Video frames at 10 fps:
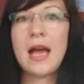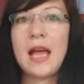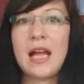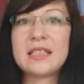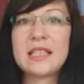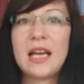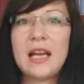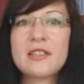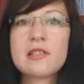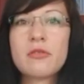And
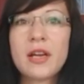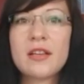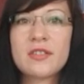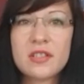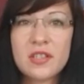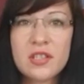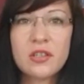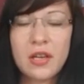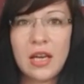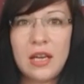as long as this is
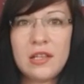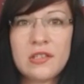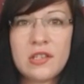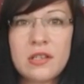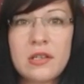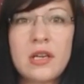the case,